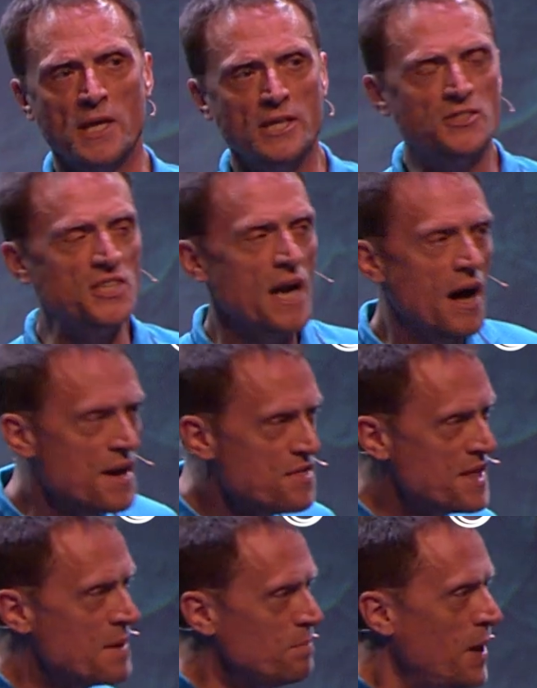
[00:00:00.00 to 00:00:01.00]
You see, I
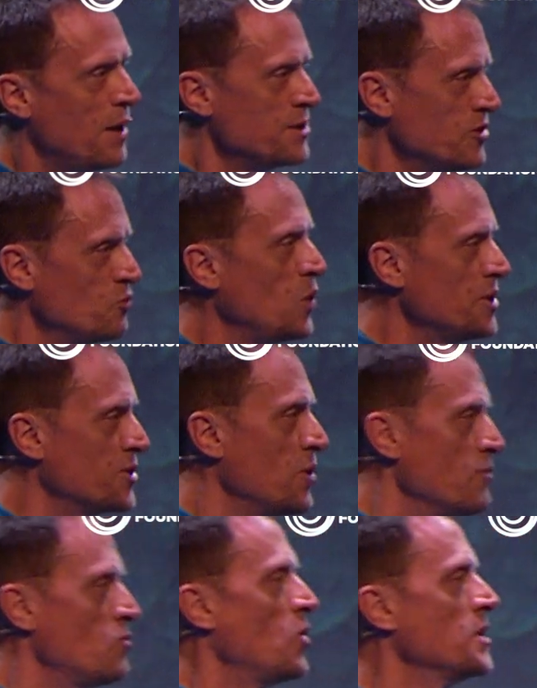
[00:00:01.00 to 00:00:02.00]
think part of what's
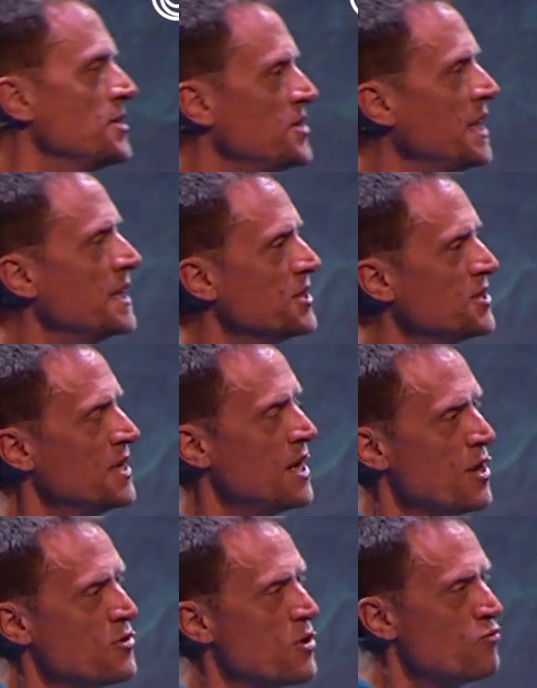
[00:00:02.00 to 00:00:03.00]
gone wrong is this
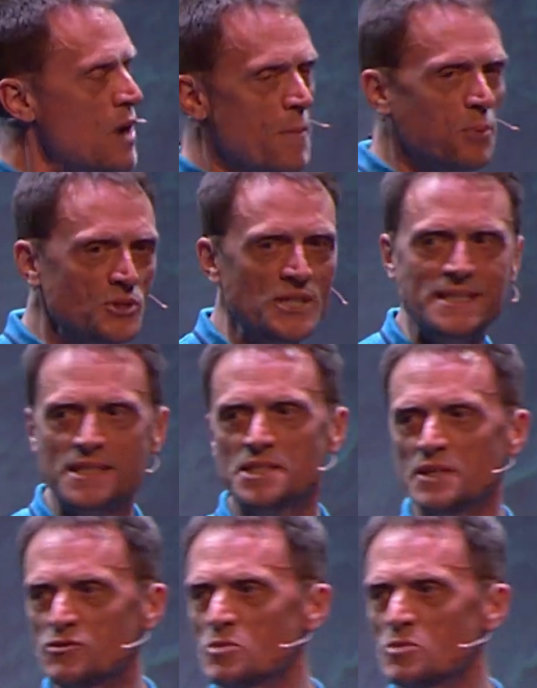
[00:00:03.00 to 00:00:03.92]
that representative